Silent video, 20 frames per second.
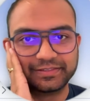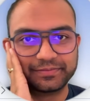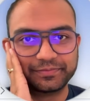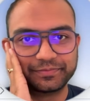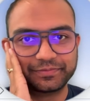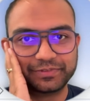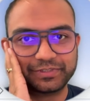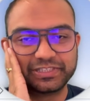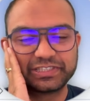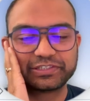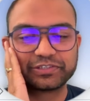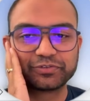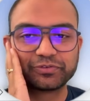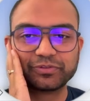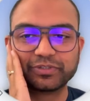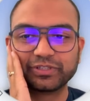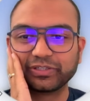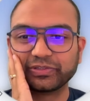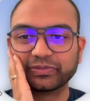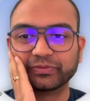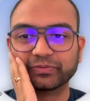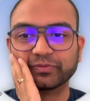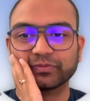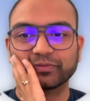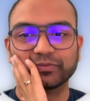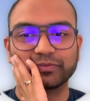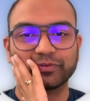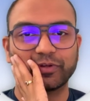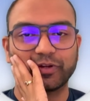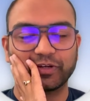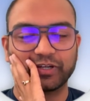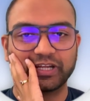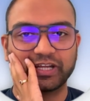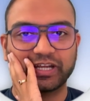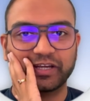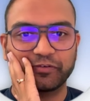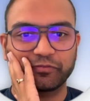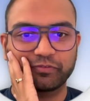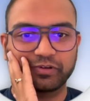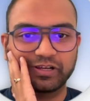this is going to not
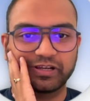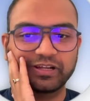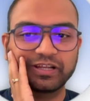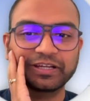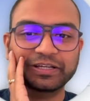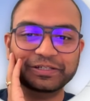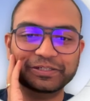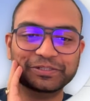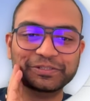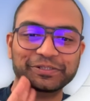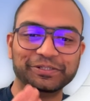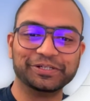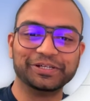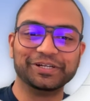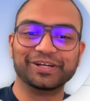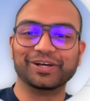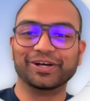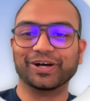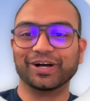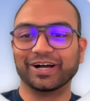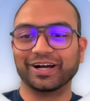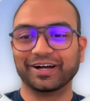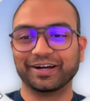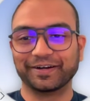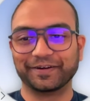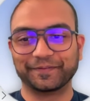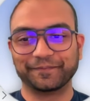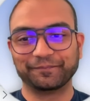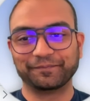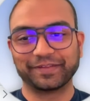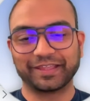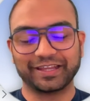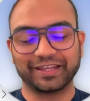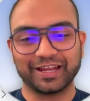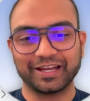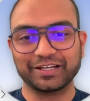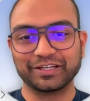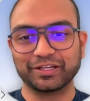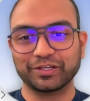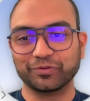end well. And
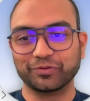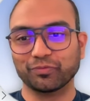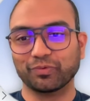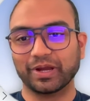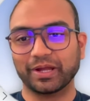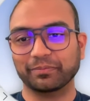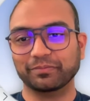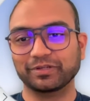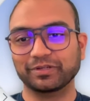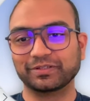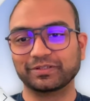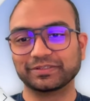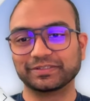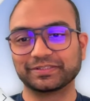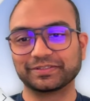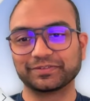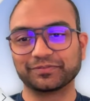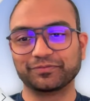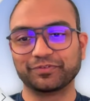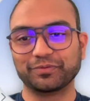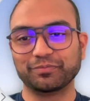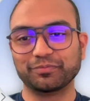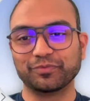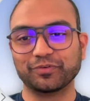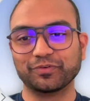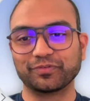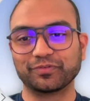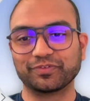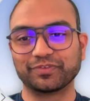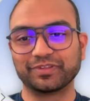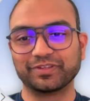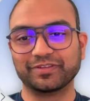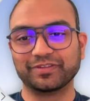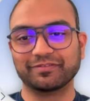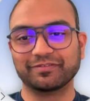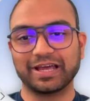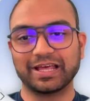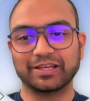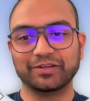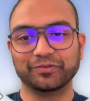I'll tell you why. Because we moved the
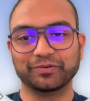value